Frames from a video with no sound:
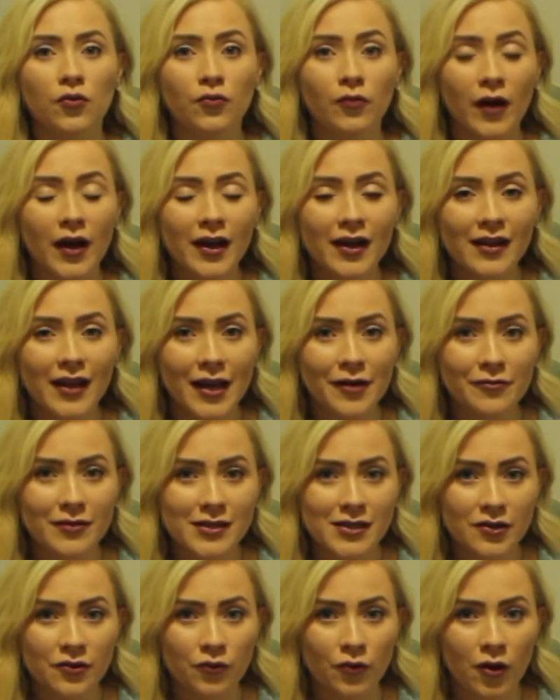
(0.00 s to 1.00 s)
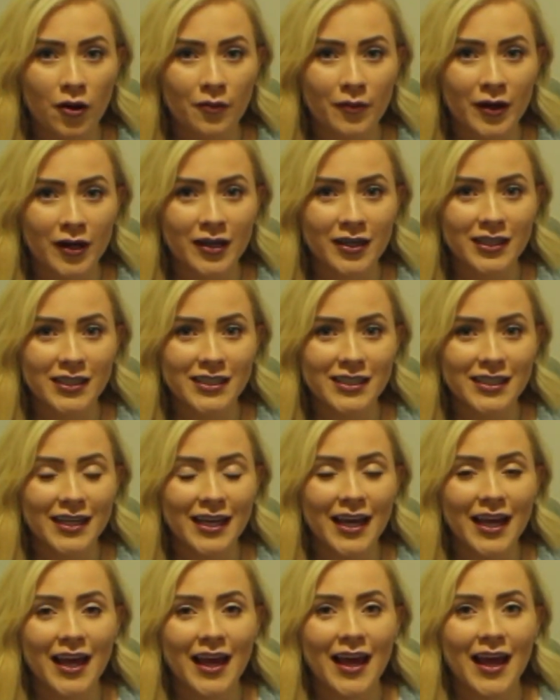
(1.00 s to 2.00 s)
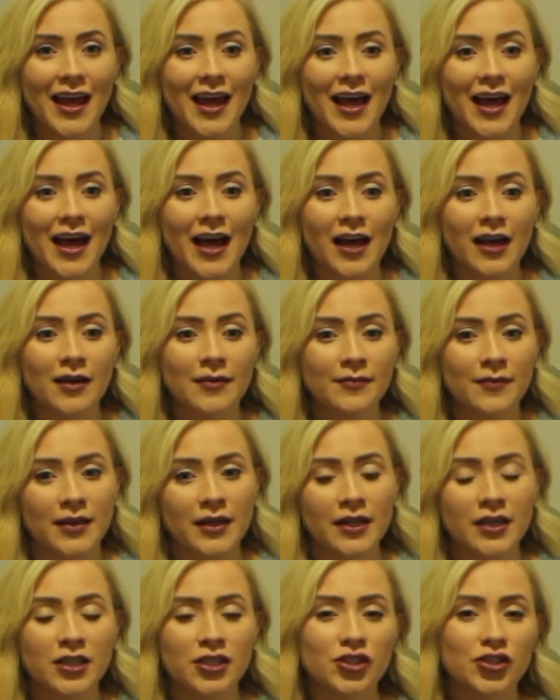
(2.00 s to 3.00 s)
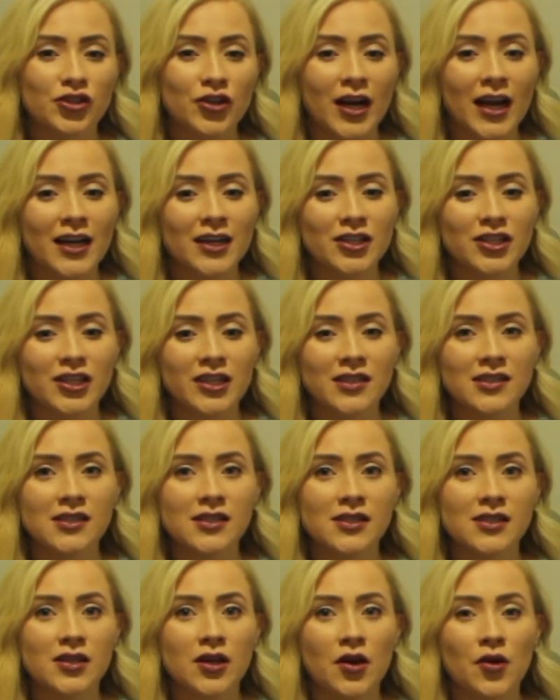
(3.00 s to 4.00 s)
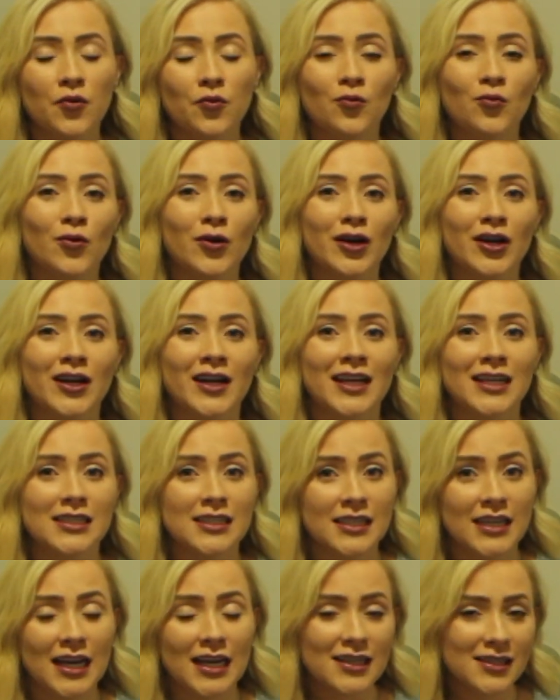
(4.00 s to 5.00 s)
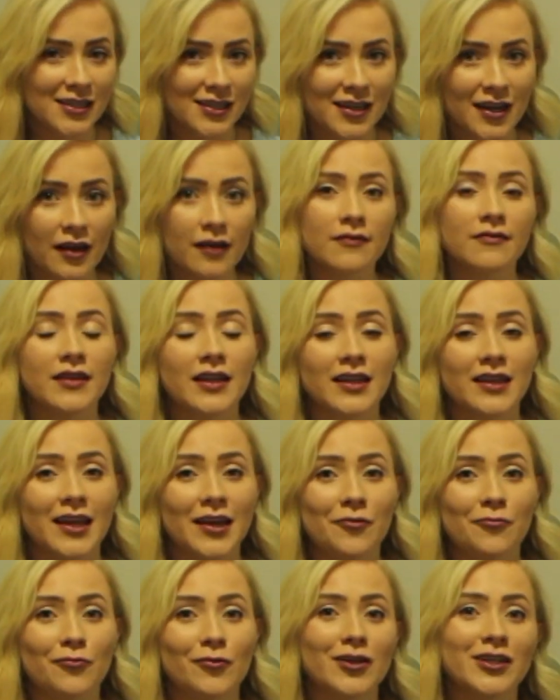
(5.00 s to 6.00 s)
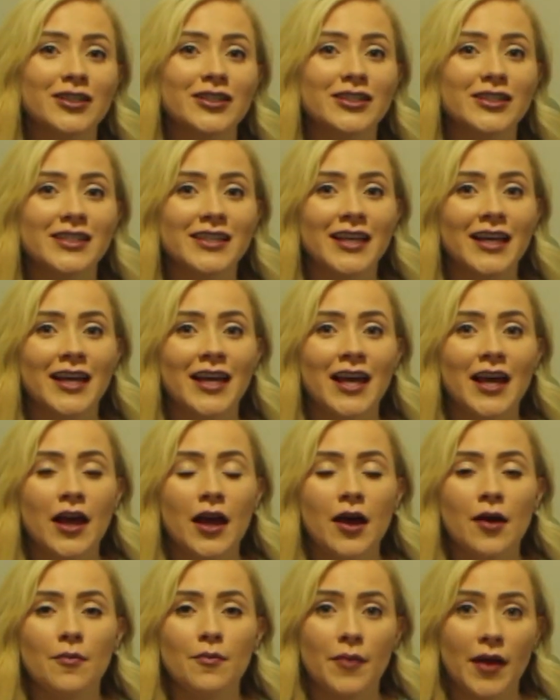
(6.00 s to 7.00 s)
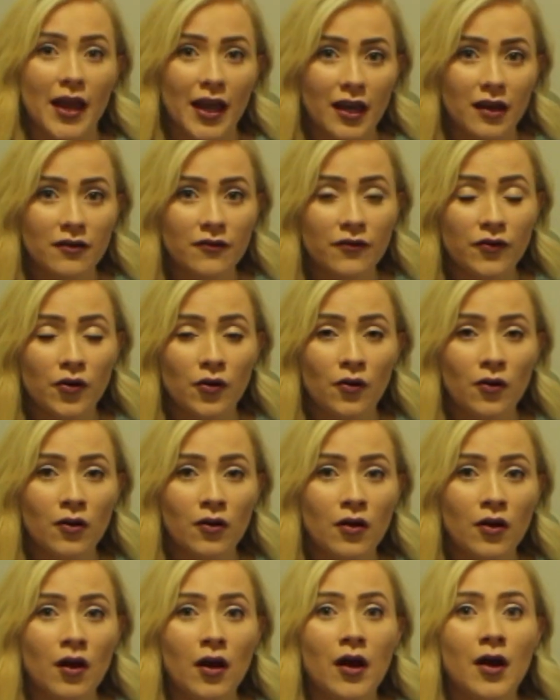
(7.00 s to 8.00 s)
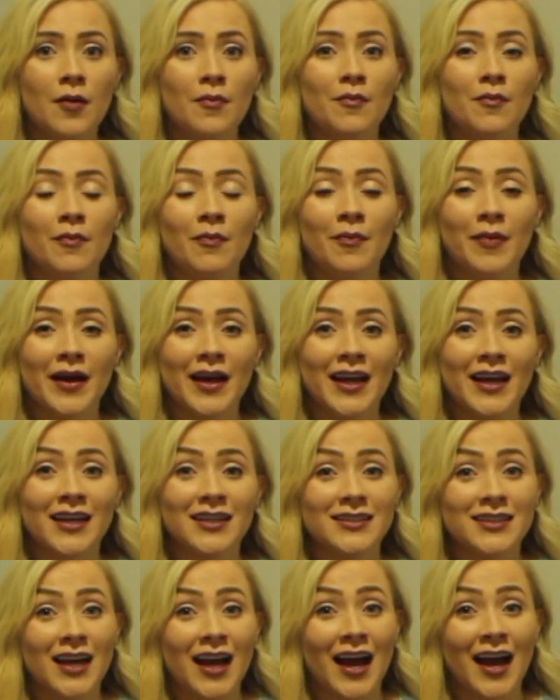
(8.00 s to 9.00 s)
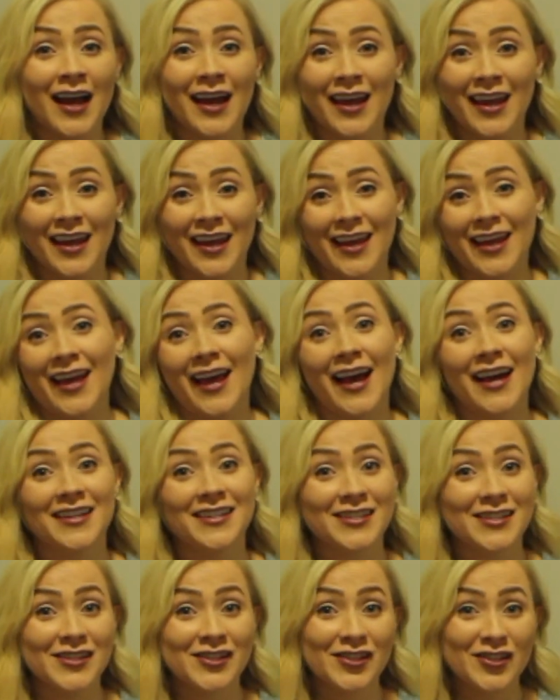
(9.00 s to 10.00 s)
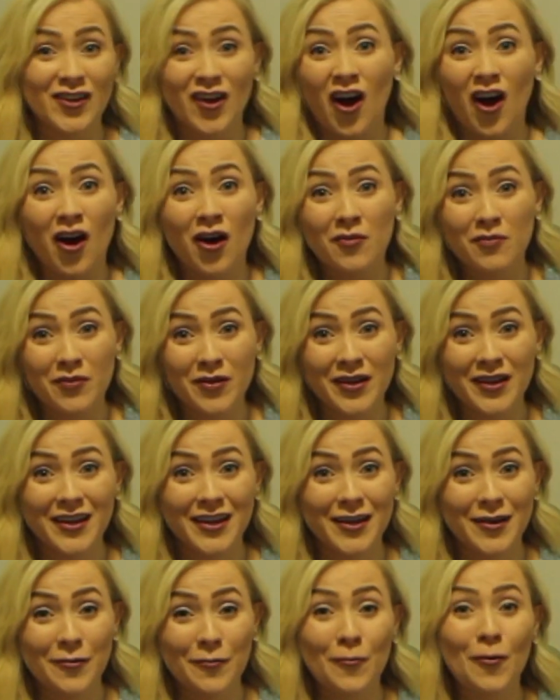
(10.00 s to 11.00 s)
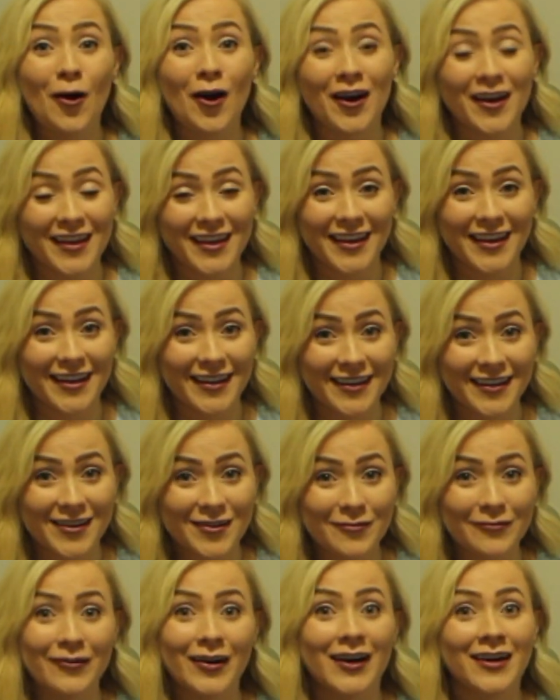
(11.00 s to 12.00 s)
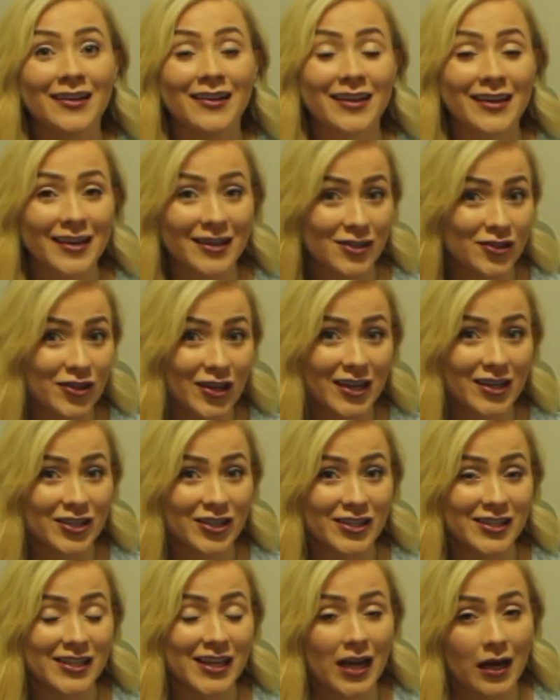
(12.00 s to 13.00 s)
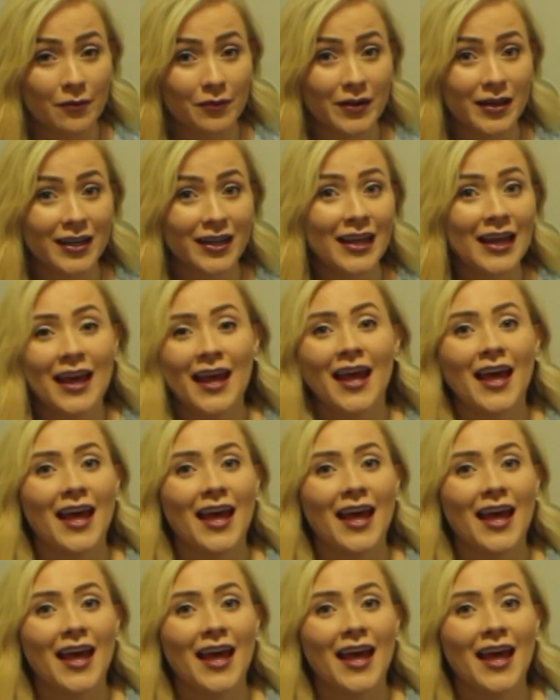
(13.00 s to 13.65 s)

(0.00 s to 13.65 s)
While I was at Walmart, the contractions were intense enough that they weren't painful, but I had to stop walking while the contractions happened,